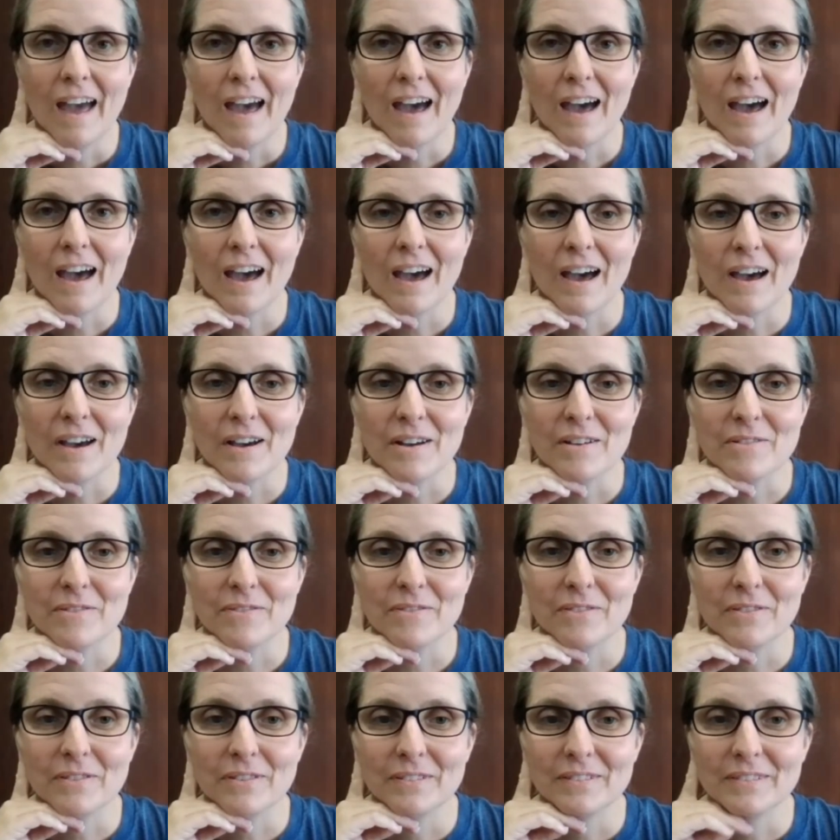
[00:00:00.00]
have
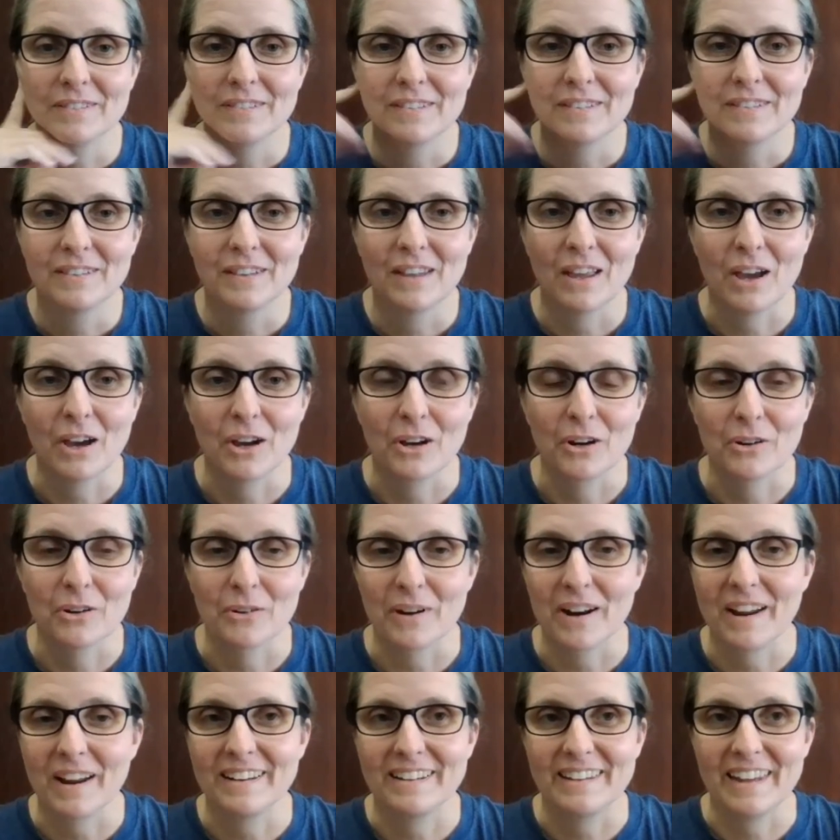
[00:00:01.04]
a
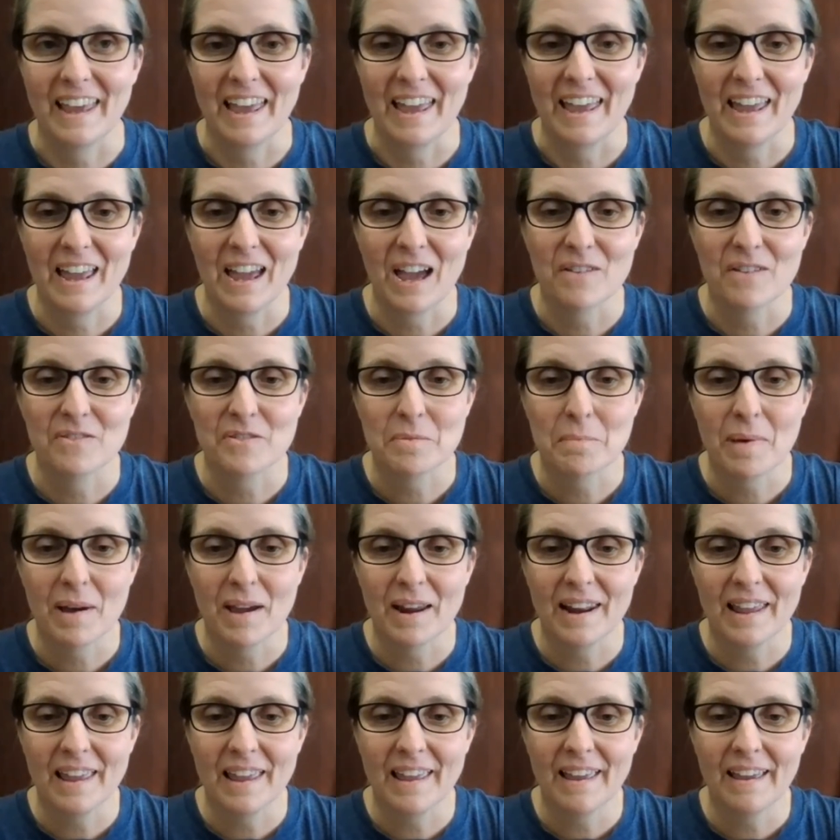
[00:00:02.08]
great day,
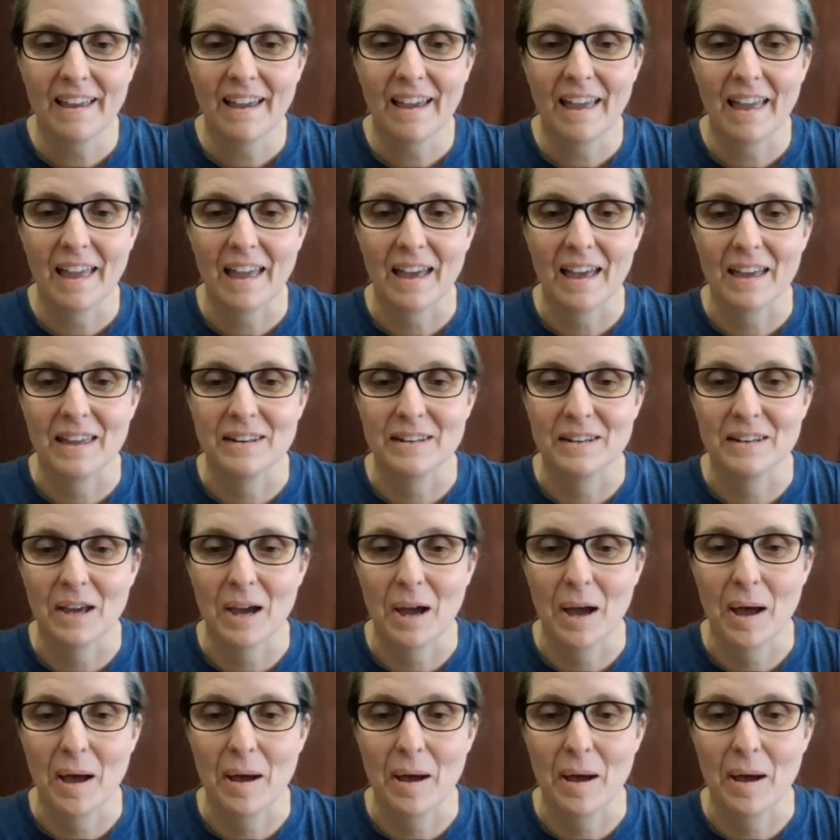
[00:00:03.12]
everybody. And